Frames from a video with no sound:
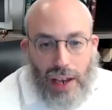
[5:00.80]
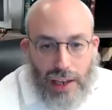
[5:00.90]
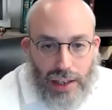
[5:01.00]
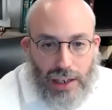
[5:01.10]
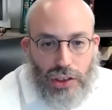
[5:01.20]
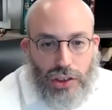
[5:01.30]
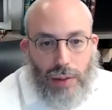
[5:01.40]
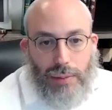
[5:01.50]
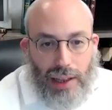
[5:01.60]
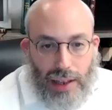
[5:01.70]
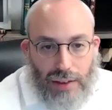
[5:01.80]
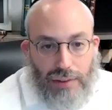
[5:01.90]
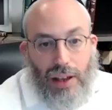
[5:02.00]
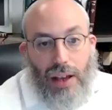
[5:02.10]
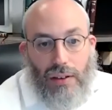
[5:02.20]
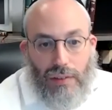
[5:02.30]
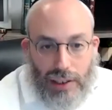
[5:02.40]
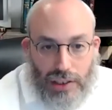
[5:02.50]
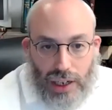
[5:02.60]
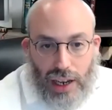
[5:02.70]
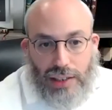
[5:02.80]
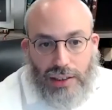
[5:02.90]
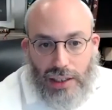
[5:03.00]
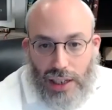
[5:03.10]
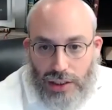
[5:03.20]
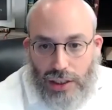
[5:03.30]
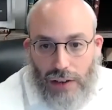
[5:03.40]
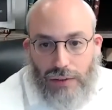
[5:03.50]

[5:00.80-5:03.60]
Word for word: v'ein ish samalev. They're not getting